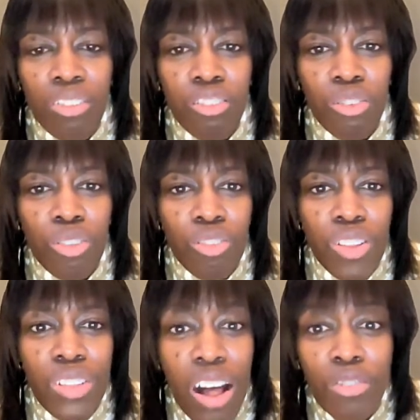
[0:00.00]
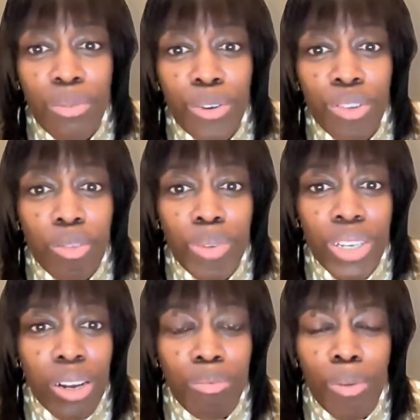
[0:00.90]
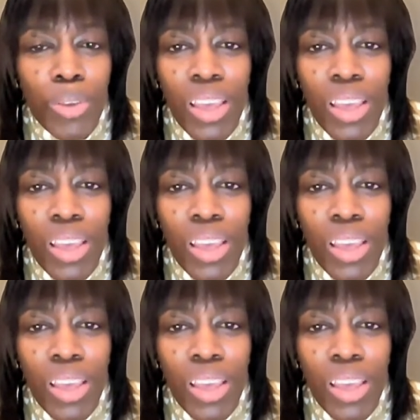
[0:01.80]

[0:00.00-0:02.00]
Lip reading: And so there's a lot of work to be done,